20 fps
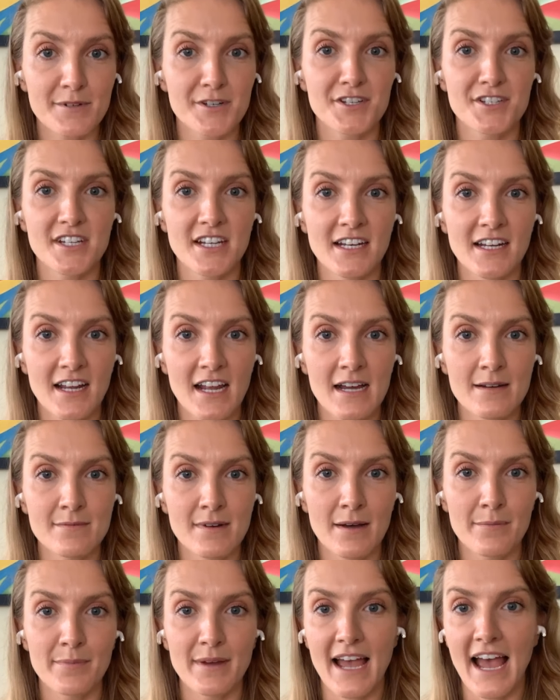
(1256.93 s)
which is going to come
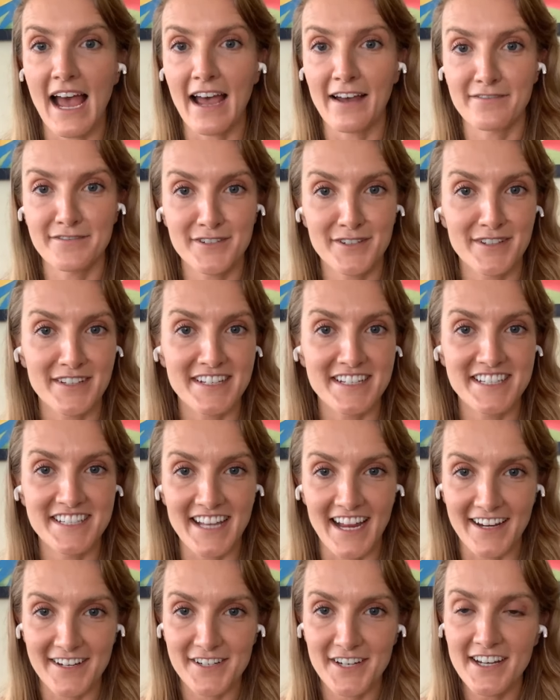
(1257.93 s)
up after this
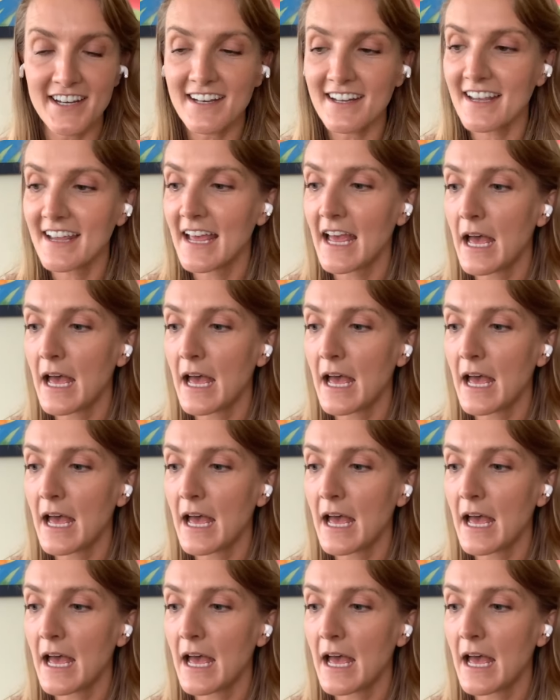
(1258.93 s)
section.